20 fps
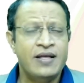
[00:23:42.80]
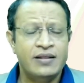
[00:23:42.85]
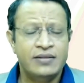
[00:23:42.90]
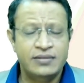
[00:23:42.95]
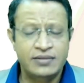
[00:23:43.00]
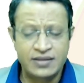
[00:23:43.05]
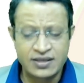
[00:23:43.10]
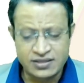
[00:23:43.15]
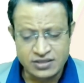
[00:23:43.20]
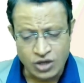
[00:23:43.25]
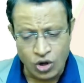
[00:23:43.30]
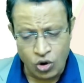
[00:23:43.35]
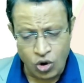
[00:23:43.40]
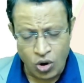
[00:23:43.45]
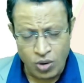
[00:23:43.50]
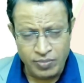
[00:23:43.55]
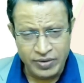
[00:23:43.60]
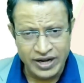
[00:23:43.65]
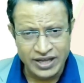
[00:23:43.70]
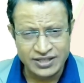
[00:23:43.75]
This
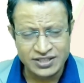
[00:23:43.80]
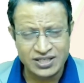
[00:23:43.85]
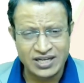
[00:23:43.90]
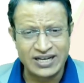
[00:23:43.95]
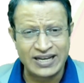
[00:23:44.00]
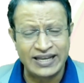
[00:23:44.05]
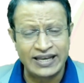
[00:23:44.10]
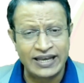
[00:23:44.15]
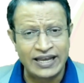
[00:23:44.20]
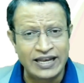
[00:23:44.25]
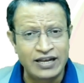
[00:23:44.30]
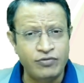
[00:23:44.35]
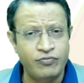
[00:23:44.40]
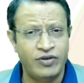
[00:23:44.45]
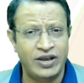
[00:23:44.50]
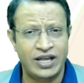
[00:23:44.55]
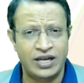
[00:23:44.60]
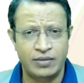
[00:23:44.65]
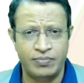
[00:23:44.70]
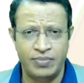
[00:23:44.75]
accommodation
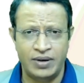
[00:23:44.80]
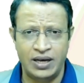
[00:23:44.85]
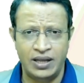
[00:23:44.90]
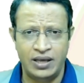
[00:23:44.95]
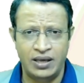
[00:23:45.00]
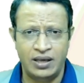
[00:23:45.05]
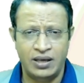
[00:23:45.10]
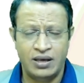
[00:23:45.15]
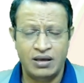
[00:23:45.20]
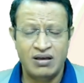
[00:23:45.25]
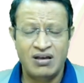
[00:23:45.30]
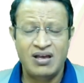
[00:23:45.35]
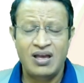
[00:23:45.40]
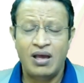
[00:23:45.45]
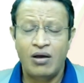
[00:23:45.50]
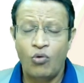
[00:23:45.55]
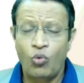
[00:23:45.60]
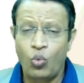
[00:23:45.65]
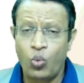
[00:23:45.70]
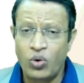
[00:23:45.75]
invariably
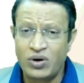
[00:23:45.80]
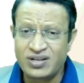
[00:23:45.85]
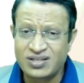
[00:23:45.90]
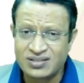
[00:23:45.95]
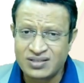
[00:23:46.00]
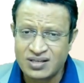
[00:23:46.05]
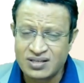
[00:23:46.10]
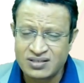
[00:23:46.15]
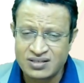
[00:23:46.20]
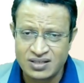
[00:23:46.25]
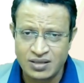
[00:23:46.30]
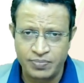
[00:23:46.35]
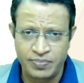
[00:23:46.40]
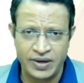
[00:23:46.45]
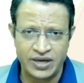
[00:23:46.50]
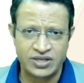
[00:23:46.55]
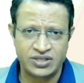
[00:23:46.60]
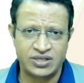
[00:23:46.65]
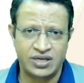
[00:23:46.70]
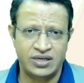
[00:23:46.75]
worsens the
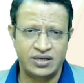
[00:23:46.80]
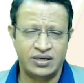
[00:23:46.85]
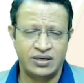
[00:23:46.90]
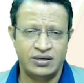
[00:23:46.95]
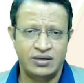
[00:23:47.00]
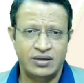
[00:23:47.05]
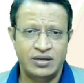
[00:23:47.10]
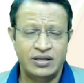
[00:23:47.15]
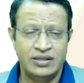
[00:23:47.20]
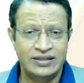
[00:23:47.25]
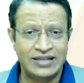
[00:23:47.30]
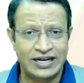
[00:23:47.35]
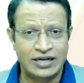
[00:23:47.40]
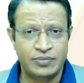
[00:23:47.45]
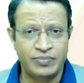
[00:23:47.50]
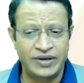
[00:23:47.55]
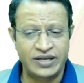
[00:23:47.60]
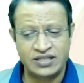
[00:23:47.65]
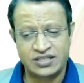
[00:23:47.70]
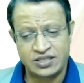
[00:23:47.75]
patient. That
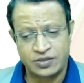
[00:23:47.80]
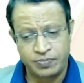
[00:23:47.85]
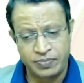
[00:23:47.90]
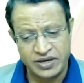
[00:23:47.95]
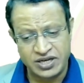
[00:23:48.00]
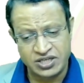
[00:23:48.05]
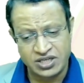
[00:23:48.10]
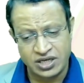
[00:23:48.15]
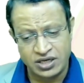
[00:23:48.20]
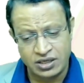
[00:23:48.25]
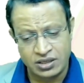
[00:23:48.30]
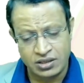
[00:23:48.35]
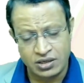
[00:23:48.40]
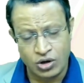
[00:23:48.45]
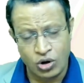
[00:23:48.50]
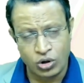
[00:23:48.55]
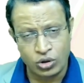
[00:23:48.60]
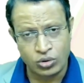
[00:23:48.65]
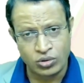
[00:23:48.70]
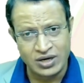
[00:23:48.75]
means patient
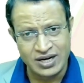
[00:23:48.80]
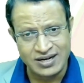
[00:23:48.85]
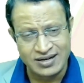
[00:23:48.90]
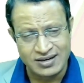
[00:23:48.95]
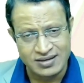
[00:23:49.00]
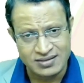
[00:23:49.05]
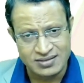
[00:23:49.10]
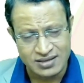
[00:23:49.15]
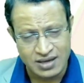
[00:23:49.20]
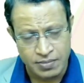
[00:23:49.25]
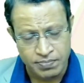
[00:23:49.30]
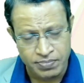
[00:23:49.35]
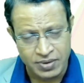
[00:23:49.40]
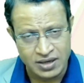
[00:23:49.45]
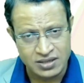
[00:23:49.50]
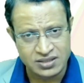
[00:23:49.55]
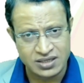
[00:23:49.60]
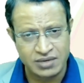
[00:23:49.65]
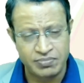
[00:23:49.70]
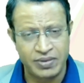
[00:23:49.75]
not only does
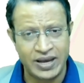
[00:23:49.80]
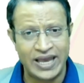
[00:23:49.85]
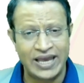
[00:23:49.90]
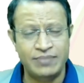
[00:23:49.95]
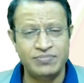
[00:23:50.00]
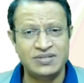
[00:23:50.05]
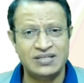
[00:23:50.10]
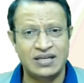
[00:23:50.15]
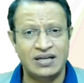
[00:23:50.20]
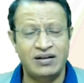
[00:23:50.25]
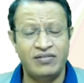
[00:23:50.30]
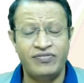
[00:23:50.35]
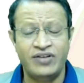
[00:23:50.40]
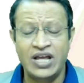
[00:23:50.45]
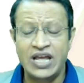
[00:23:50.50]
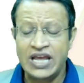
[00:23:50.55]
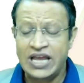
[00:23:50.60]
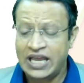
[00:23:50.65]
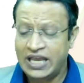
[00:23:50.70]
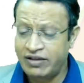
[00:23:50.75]
compulsion by himself,
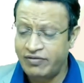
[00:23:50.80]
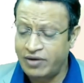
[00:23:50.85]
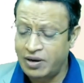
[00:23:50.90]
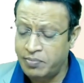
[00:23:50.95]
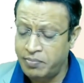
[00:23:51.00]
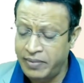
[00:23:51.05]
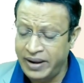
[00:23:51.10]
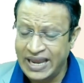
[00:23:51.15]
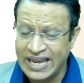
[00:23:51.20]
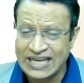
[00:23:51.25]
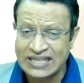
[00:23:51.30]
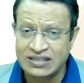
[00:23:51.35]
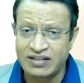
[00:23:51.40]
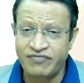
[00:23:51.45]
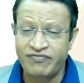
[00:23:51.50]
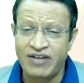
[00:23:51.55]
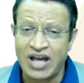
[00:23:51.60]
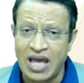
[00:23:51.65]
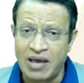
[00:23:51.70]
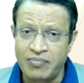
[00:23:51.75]
he will make the
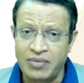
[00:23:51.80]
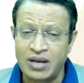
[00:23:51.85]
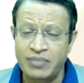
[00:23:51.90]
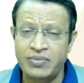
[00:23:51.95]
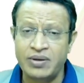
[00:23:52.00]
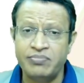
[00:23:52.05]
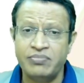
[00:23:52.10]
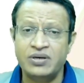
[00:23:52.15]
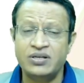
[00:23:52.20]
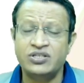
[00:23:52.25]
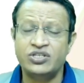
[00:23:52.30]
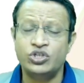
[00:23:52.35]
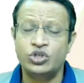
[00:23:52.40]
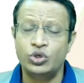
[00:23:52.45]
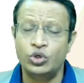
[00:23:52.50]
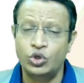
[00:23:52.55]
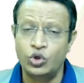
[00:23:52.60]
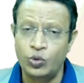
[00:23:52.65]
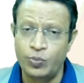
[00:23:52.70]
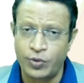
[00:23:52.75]
family members to
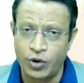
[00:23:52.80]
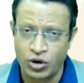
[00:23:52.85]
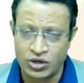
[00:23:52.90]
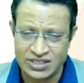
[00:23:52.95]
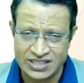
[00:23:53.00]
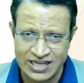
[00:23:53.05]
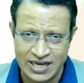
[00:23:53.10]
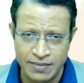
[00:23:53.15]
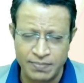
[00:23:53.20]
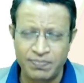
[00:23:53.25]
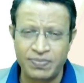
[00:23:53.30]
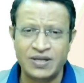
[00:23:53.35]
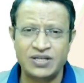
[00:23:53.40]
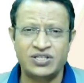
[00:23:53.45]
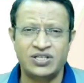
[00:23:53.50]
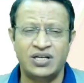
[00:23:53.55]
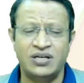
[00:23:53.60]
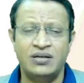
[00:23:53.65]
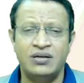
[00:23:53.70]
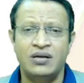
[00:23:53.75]
do proxy
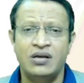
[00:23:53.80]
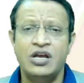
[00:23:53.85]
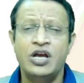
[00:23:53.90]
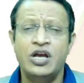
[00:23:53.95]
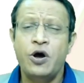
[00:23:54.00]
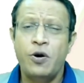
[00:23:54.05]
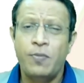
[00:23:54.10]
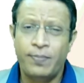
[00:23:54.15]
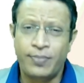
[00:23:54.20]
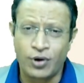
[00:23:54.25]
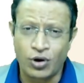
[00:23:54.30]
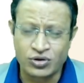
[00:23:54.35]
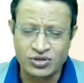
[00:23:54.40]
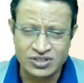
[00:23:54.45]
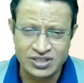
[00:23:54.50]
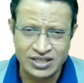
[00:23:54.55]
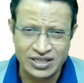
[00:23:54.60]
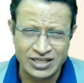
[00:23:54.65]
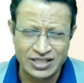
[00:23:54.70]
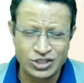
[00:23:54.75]
compulsion,
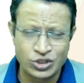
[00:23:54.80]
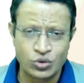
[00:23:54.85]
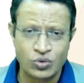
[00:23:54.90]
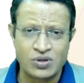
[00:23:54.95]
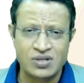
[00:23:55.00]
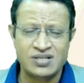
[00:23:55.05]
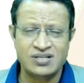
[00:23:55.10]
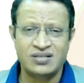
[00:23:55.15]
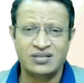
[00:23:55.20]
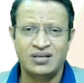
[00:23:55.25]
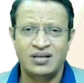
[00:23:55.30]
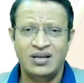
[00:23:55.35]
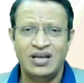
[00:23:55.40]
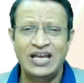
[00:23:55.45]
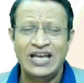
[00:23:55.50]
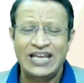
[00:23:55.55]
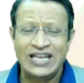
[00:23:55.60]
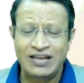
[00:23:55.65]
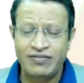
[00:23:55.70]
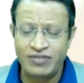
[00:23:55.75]
proxy rituals.
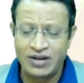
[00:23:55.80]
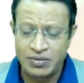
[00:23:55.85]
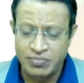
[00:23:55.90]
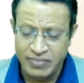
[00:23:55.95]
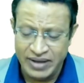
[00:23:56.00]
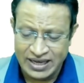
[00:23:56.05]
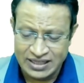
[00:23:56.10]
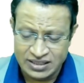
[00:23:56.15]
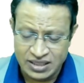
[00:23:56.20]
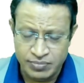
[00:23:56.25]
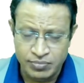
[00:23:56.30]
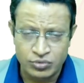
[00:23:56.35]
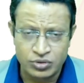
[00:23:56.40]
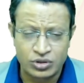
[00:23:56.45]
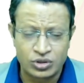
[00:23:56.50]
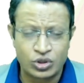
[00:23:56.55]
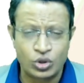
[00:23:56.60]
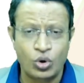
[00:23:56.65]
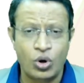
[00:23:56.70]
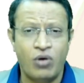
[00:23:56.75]
He will make
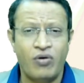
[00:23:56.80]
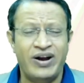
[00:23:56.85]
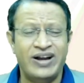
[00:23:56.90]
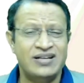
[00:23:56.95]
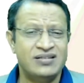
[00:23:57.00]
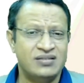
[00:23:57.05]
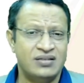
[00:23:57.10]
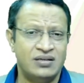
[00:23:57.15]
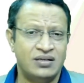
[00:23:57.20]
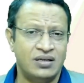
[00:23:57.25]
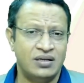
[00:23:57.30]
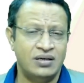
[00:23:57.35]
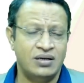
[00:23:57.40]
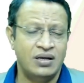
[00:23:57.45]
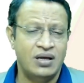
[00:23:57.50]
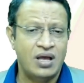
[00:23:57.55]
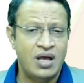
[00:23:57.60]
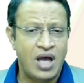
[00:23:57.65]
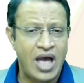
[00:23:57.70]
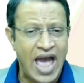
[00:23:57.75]
them to avoid certain
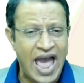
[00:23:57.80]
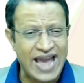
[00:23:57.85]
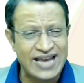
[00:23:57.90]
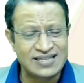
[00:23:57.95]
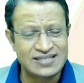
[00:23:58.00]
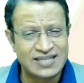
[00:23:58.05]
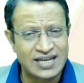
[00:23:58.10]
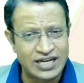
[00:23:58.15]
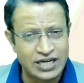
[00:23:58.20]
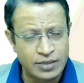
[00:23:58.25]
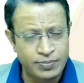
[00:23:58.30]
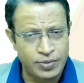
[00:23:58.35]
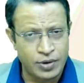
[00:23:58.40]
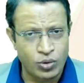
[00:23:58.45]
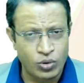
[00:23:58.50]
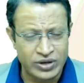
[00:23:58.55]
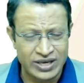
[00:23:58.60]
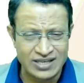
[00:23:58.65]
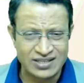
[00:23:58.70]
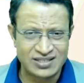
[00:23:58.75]
anxiety
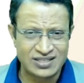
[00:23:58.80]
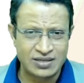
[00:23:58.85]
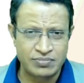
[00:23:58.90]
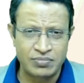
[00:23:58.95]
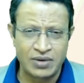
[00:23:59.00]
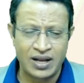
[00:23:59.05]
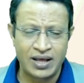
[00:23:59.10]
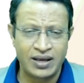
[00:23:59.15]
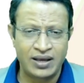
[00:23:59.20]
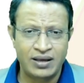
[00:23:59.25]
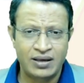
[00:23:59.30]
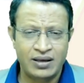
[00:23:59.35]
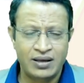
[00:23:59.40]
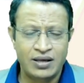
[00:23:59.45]
provoking stimuli.